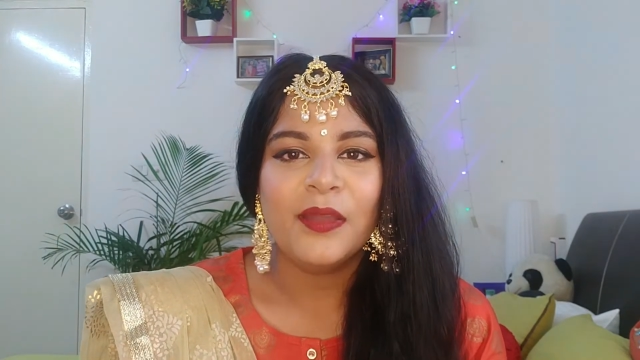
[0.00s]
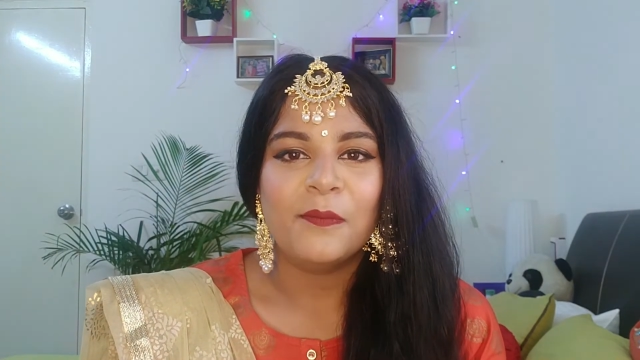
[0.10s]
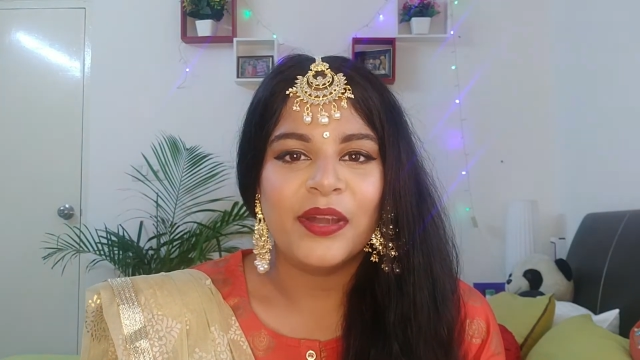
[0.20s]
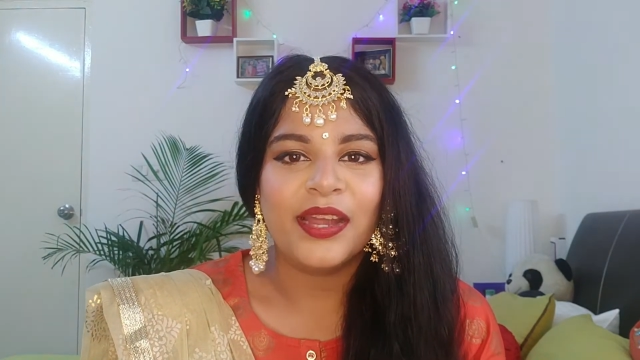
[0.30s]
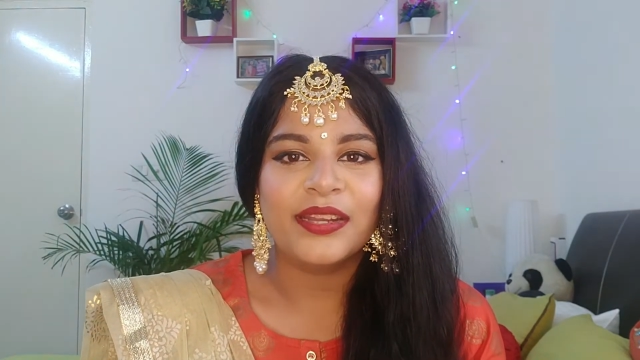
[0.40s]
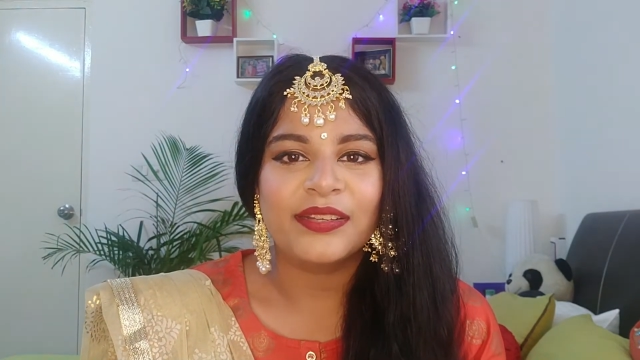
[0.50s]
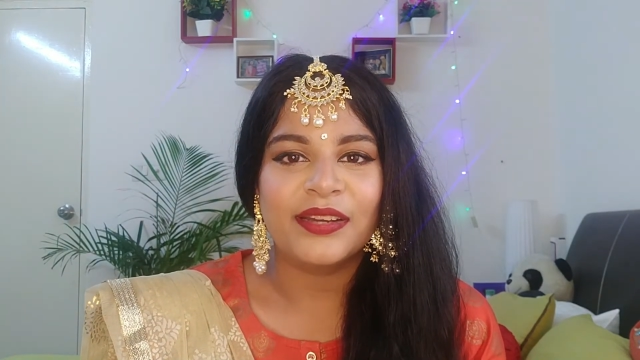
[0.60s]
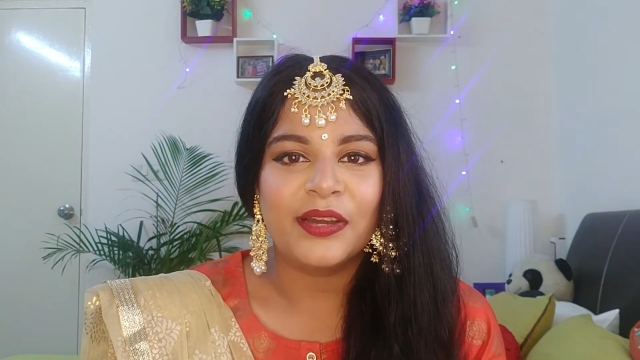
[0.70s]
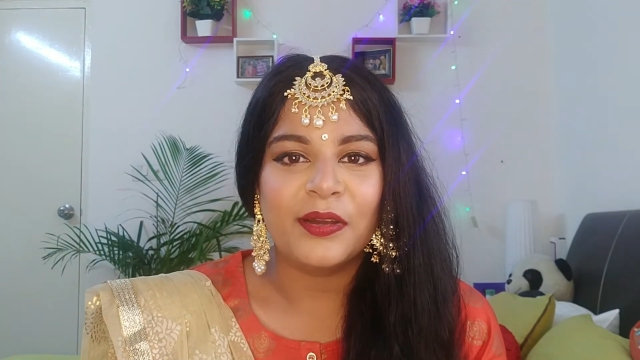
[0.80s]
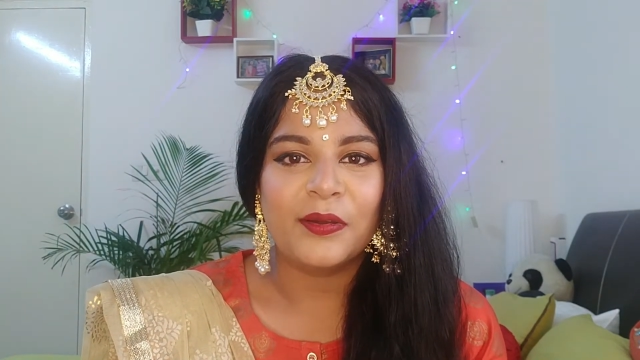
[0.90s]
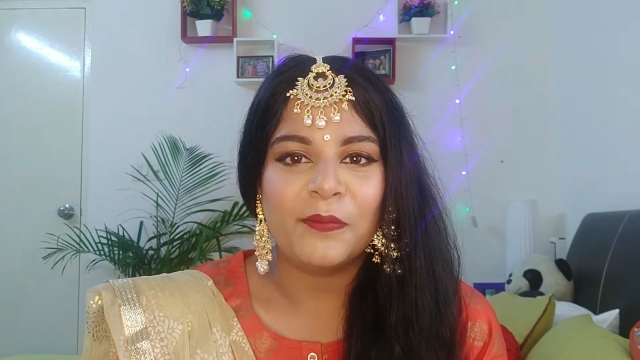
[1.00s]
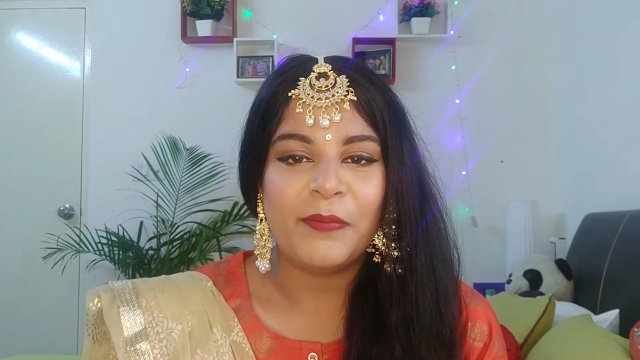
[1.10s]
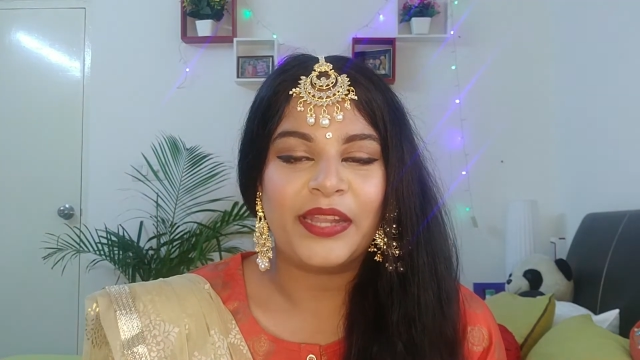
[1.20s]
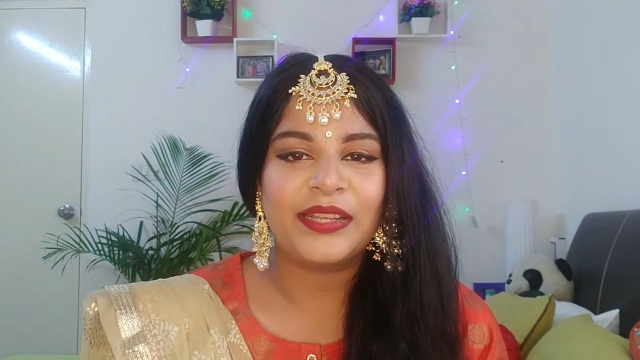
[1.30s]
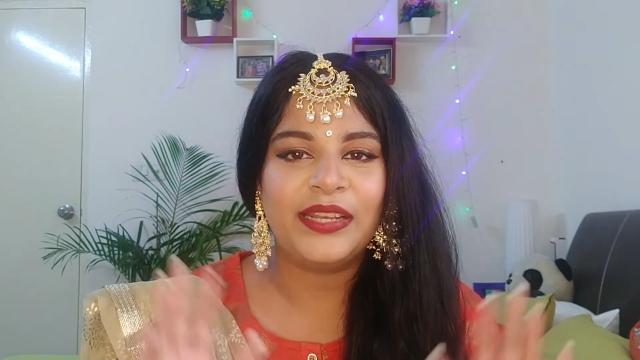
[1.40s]
but
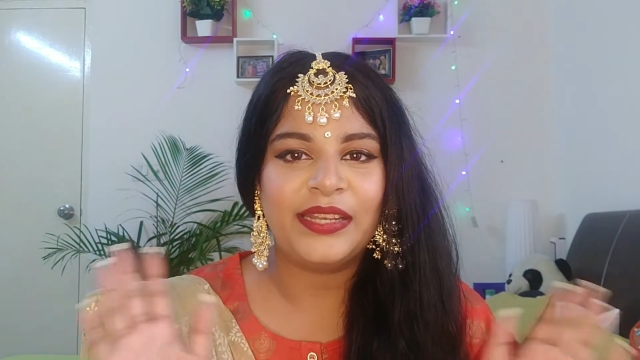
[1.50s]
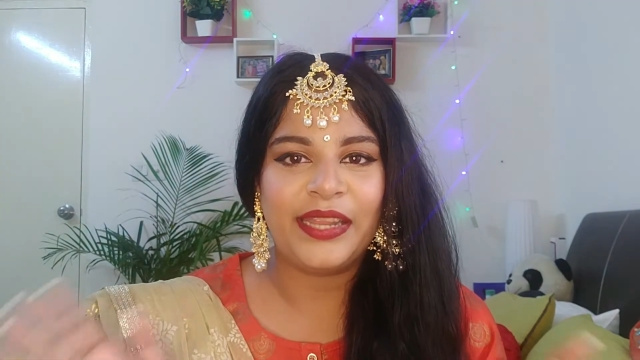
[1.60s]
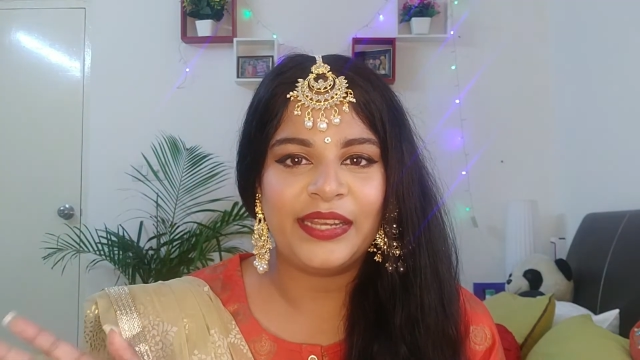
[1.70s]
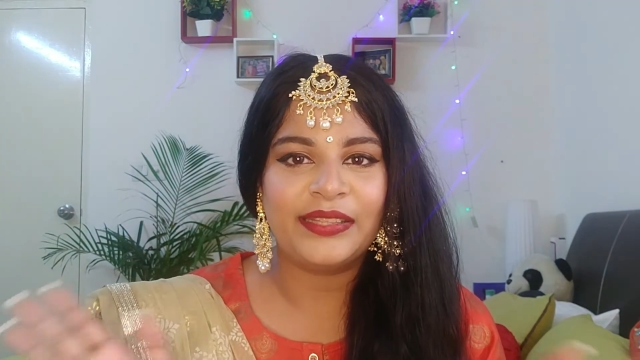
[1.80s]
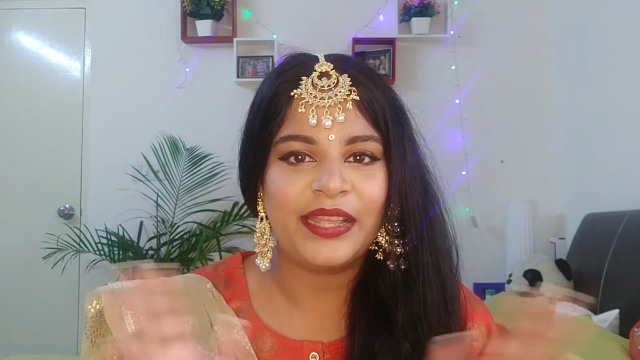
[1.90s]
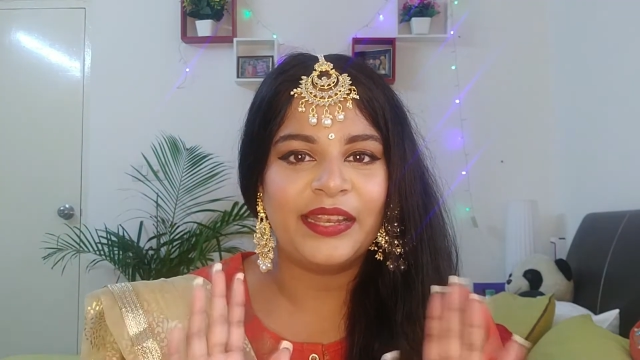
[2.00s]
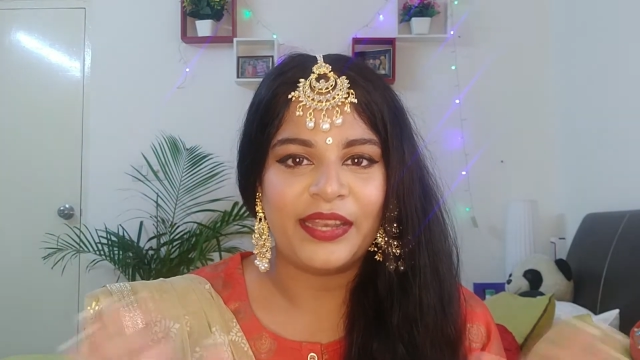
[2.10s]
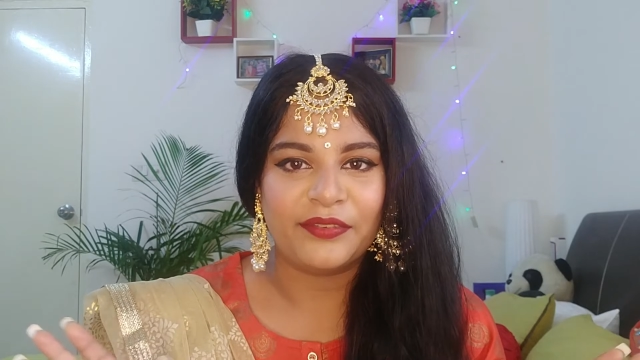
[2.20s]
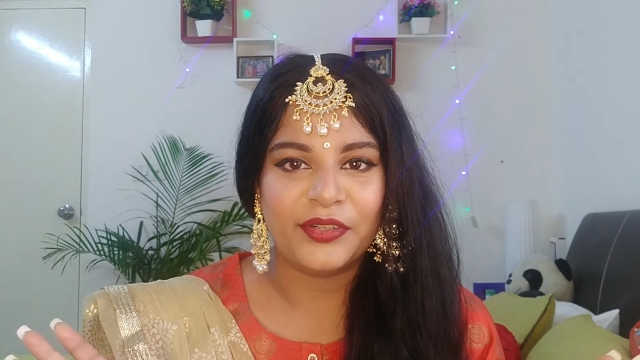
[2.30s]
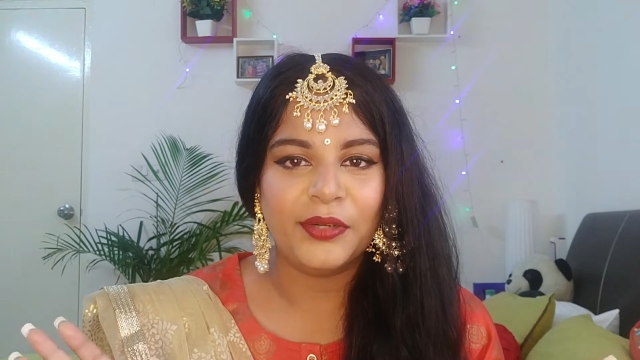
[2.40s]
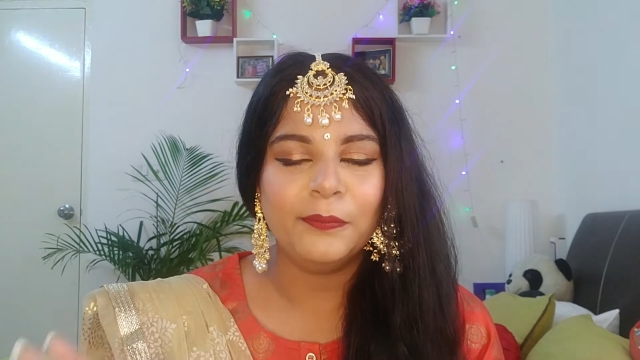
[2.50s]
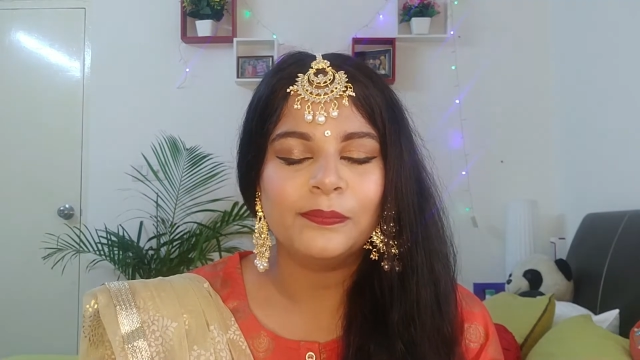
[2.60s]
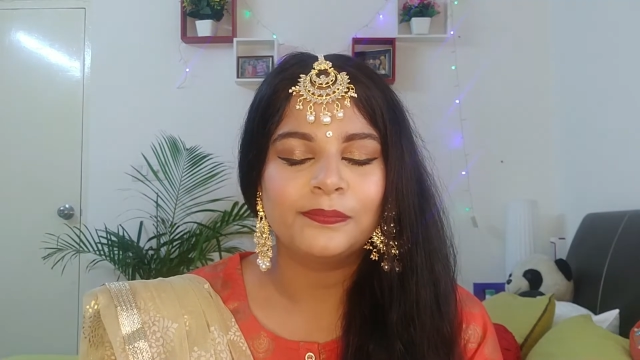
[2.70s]
better late than never.